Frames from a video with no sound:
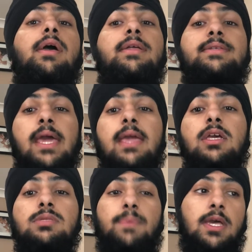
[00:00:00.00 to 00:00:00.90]
dating
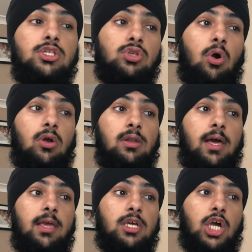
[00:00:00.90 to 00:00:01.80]
is based on
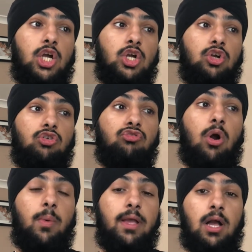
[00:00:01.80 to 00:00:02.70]
like
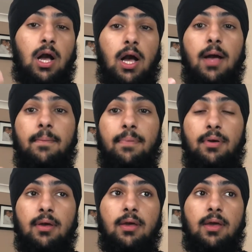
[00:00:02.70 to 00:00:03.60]
growing up
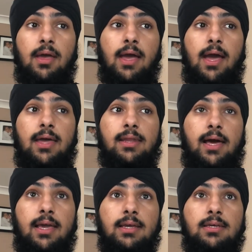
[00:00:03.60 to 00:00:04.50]
and
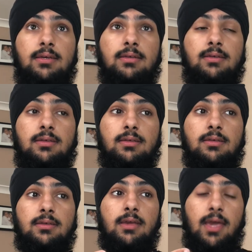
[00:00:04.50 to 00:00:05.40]
like
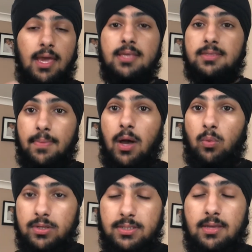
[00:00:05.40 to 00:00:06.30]
it is about
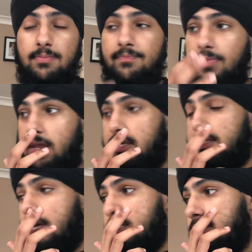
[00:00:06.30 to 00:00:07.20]
wisdom in a
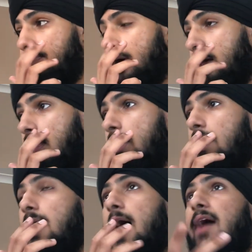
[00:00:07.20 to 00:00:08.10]
sense, but
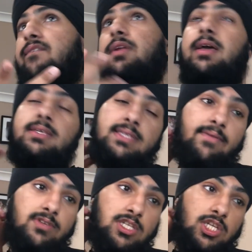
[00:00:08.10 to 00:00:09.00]
I feel like
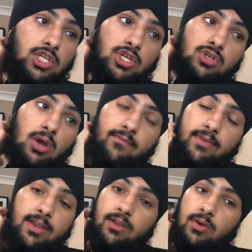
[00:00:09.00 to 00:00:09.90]
17 you don't
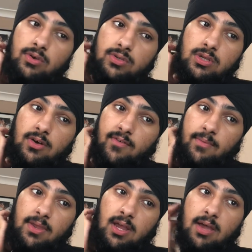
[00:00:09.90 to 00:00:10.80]
really know yourself. I
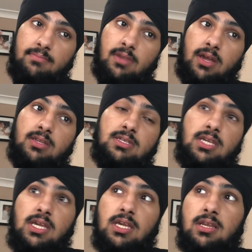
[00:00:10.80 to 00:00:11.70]
mean, I'm
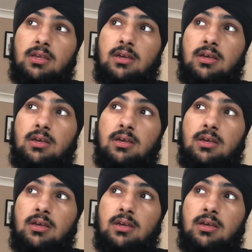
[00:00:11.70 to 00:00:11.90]
19